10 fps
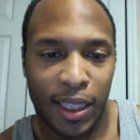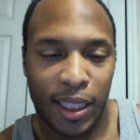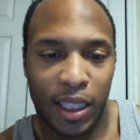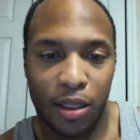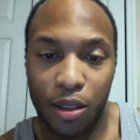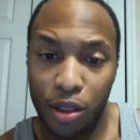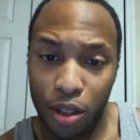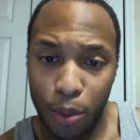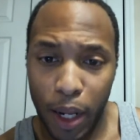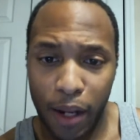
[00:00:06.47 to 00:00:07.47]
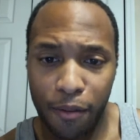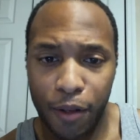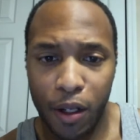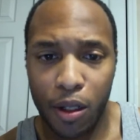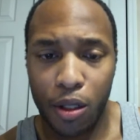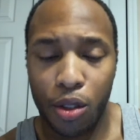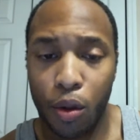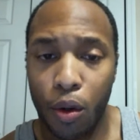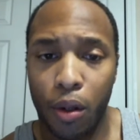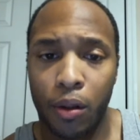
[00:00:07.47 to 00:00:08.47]
and this is Swag Fitness,
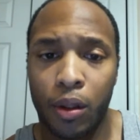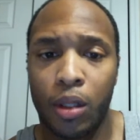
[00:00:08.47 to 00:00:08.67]
or